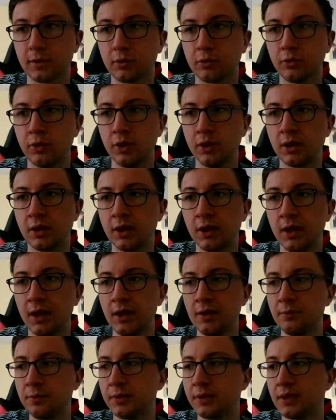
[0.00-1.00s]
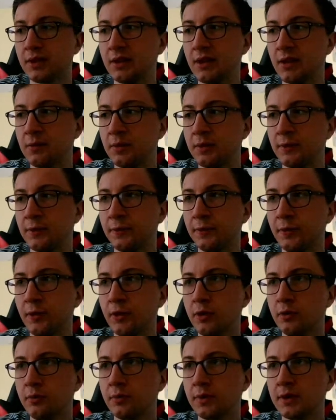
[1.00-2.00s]
we can play knight
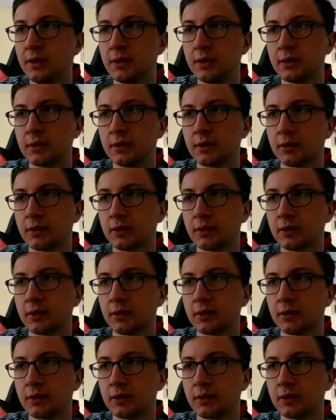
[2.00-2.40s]
b4, but